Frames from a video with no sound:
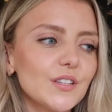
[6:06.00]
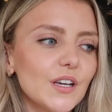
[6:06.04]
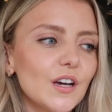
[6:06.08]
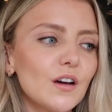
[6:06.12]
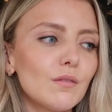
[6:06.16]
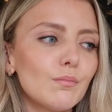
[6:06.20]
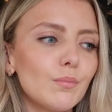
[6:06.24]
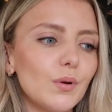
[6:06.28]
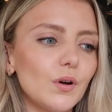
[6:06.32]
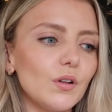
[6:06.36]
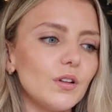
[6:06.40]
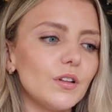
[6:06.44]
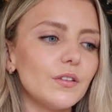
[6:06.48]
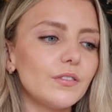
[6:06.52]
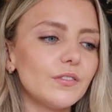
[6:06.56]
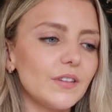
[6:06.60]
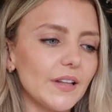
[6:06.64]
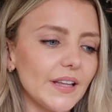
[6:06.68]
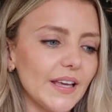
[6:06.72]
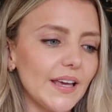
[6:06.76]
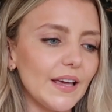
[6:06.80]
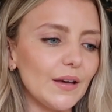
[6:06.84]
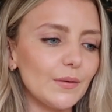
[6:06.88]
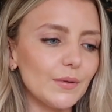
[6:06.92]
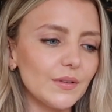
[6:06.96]
like a ball of
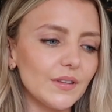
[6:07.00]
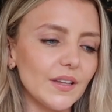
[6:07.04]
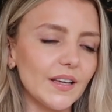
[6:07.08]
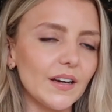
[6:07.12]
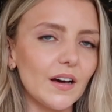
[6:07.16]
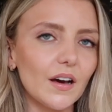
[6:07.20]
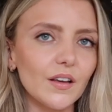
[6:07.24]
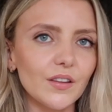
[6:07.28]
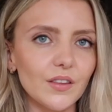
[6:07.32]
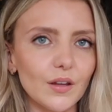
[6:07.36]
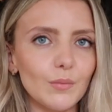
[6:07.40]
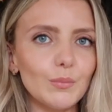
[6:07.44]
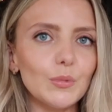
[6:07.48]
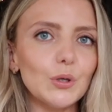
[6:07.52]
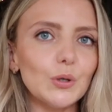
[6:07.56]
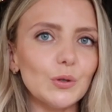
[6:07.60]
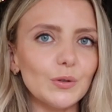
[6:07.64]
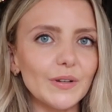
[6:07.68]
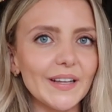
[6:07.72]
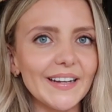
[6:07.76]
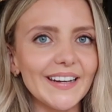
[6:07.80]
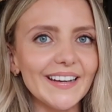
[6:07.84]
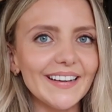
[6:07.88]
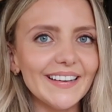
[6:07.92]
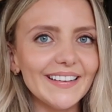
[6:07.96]
clay with like a thumb
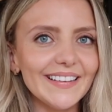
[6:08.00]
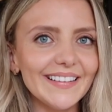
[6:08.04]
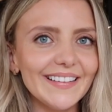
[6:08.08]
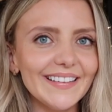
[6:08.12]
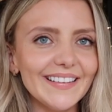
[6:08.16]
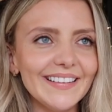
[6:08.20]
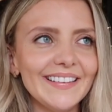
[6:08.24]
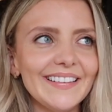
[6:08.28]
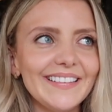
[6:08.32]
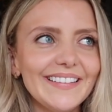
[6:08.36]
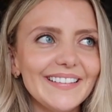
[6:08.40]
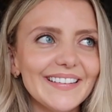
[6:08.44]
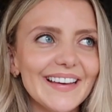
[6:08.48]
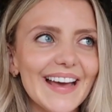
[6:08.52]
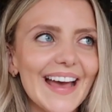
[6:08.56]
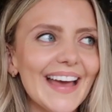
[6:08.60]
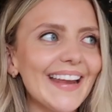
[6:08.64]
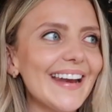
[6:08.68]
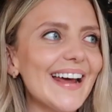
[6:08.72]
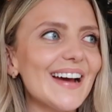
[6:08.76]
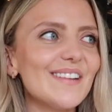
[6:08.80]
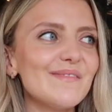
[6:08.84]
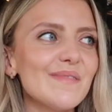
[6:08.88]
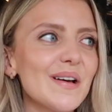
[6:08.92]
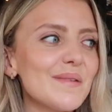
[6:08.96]
hole in it.
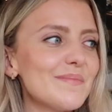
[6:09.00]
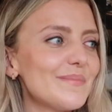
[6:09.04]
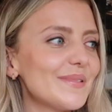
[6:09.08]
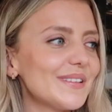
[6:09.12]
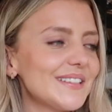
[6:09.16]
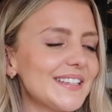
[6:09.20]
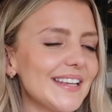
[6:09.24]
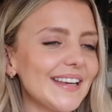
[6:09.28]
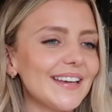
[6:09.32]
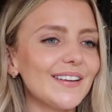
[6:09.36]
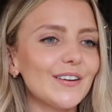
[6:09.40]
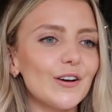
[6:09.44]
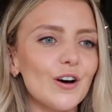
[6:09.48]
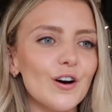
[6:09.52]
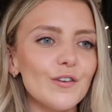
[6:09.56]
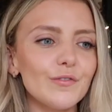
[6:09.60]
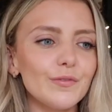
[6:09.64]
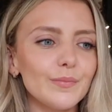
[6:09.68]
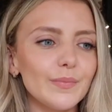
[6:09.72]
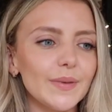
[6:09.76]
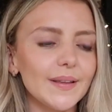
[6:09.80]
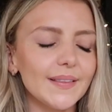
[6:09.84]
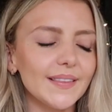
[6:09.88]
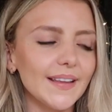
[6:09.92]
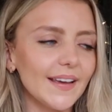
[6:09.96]
And I remember taking it off
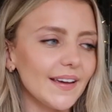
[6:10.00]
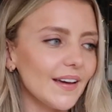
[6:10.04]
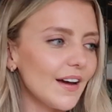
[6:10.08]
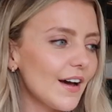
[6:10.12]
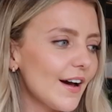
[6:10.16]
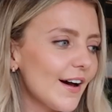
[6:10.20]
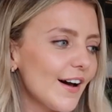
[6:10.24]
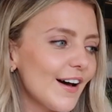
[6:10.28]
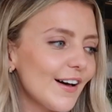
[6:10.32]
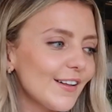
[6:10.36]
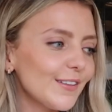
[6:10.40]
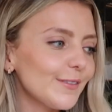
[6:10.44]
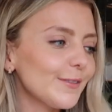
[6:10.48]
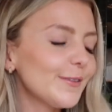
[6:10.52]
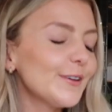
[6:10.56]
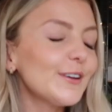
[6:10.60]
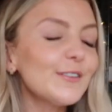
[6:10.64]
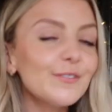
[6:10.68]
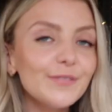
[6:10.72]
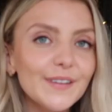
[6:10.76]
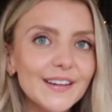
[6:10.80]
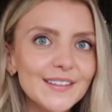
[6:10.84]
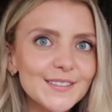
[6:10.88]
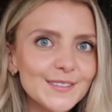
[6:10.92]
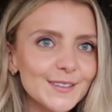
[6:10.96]
and being like, look
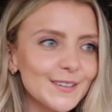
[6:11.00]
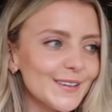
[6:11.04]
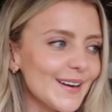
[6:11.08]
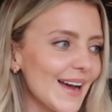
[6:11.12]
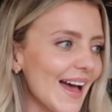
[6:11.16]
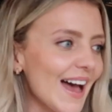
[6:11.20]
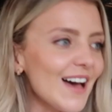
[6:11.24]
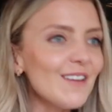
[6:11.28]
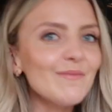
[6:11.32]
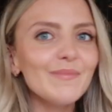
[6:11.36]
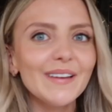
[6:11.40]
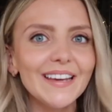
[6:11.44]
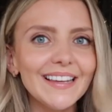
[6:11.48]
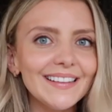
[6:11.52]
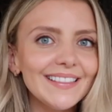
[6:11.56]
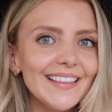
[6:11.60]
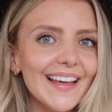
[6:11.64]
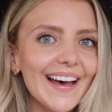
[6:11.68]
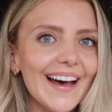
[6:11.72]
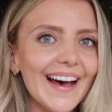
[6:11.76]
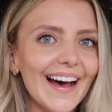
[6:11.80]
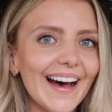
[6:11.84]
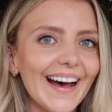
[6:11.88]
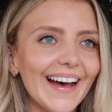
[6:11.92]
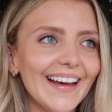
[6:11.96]
Fraser, I made
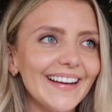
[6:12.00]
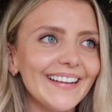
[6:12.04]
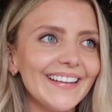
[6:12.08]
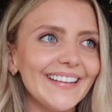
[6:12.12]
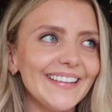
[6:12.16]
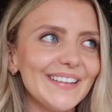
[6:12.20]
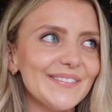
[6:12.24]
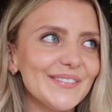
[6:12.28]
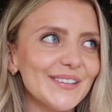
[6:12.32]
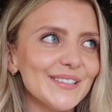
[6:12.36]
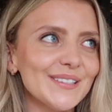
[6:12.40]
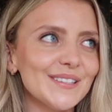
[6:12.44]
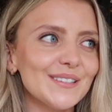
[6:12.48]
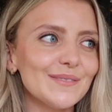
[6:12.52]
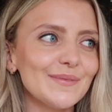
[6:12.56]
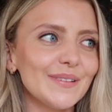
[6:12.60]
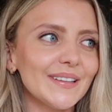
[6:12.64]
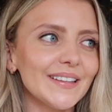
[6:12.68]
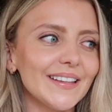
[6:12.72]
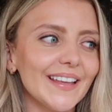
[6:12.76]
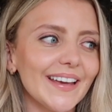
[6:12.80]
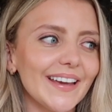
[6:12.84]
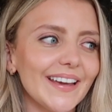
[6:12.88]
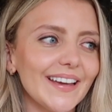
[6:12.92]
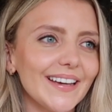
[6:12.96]
that. And he must have
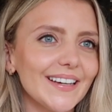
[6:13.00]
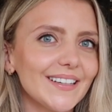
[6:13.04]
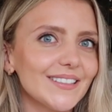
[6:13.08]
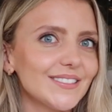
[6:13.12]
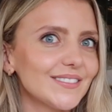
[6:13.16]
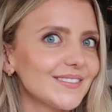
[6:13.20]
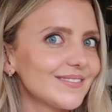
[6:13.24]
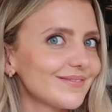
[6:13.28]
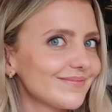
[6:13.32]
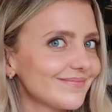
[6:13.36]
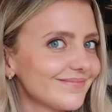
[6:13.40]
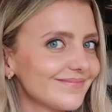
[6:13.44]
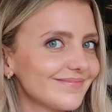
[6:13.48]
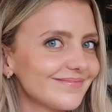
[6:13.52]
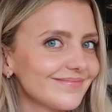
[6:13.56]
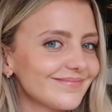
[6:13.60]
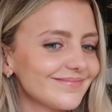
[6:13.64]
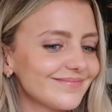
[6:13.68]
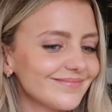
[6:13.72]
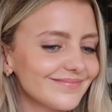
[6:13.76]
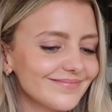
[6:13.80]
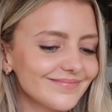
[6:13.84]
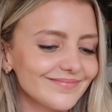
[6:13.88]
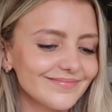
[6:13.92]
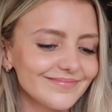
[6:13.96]
been like,
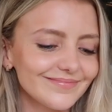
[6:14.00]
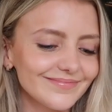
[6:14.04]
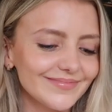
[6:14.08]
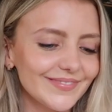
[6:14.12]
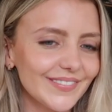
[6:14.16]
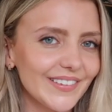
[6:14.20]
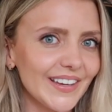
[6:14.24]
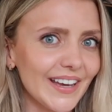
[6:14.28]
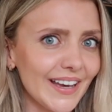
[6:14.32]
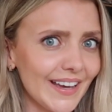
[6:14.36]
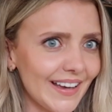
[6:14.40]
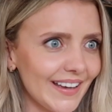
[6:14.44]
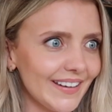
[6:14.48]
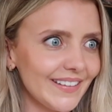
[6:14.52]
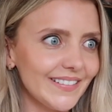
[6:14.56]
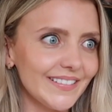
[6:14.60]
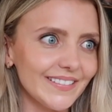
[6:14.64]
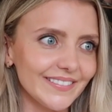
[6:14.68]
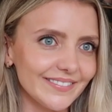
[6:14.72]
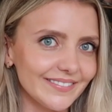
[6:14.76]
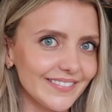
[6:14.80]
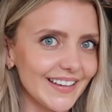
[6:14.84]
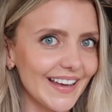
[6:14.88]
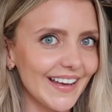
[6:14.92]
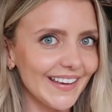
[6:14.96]
I
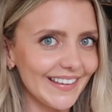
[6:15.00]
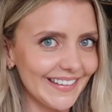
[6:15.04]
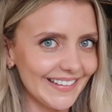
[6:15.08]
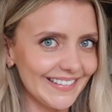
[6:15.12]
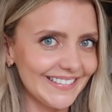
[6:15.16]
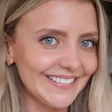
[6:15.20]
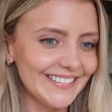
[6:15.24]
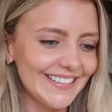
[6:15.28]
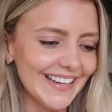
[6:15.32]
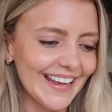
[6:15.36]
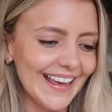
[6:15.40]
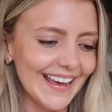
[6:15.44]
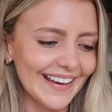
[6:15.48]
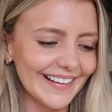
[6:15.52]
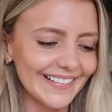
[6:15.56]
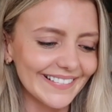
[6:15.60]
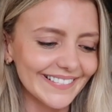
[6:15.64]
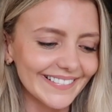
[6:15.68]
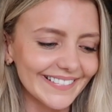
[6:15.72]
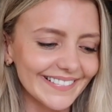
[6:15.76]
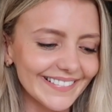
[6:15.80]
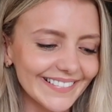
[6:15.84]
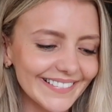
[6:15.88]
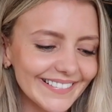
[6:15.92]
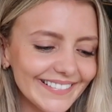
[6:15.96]
don't know, I can
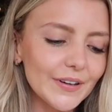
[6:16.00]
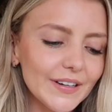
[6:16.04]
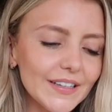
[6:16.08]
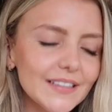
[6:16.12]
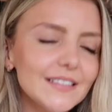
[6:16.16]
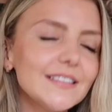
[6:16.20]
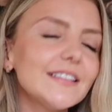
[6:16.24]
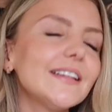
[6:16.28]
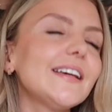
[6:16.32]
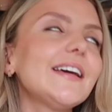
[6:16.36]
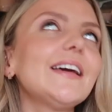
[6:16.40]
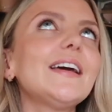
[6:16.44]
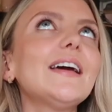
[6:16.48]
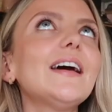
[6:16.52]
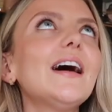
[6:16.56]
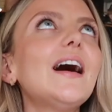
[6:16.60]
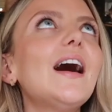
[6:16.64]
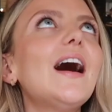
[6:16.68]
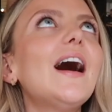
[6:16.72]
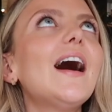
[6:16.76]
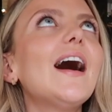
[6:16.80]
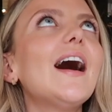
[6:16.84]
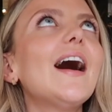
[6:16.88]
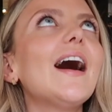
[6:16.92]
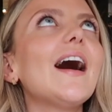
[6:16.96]
do. Honestly,
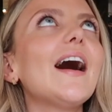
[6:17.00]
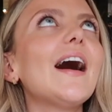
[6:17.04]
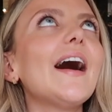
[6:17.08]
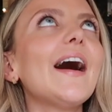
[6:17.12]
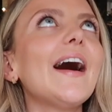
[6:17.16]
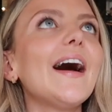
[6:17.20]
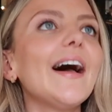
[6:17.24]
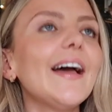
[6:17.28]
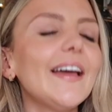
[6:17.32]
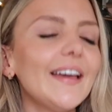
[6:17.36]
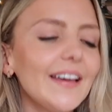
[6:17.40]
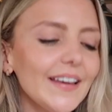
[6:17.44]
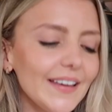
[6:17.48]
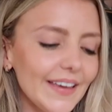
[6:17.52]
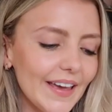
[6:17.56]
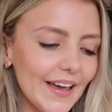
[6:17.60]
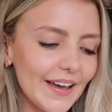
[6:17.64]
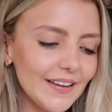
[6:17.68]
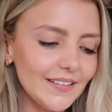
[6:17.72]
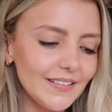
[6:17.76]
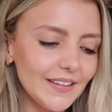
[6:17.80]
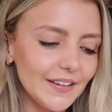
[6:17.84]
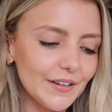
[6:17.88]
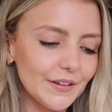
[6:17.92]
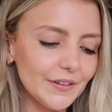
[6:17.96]
I
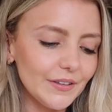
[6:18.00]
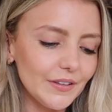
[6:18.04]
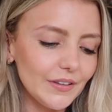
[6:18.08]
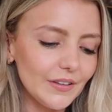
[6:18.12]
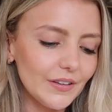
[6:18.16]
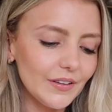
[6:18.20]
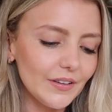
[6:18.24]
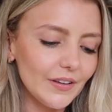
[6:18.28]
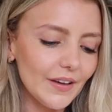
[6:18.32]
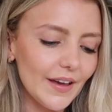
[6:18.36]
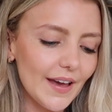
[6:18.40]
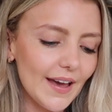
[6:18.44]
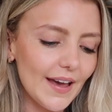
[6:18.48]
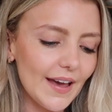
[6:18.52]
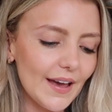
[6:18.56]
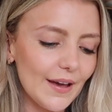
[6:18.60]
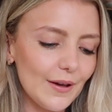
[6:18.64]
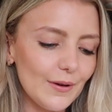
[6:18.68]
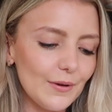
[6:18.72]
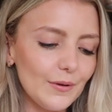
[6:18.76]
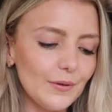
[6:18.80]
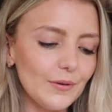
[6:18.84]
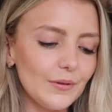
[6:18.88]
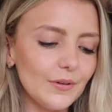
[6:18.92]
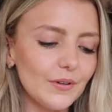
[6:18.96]
can't tell you
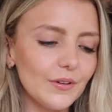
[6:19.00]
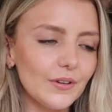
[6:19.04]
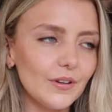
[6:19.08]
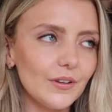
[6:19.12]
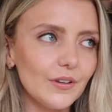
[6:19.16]
how